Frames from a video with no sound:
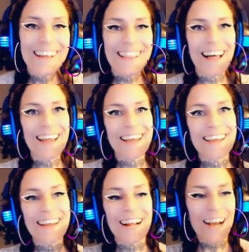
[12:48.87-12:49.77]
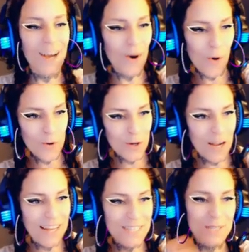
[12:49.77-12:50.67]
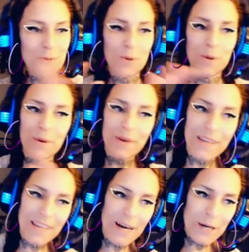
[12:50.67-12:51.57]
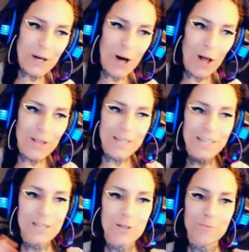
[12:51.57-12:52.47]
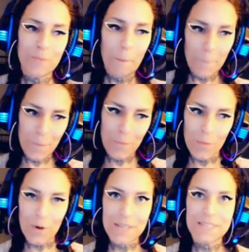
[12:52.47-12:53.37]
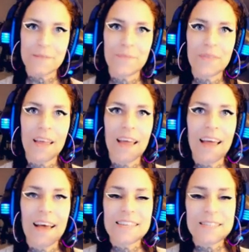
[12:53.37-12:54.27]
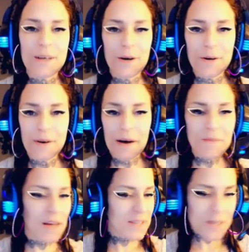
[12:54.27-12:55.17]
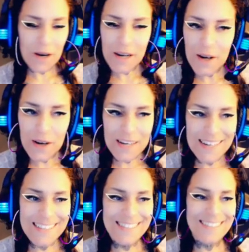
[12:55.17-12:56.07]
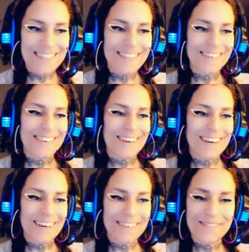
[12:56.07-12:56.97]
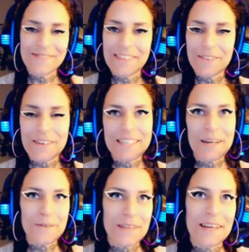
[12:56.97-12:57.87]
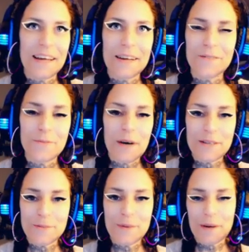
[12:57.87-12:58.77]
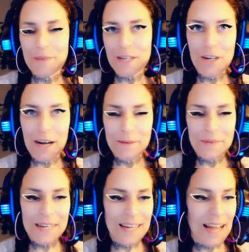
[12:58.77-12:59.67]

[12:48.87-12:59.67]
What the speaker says: Like, older high school, younger college boys. So I'm not the target audience, so if I sound really negative about his book, I'm not trying to be.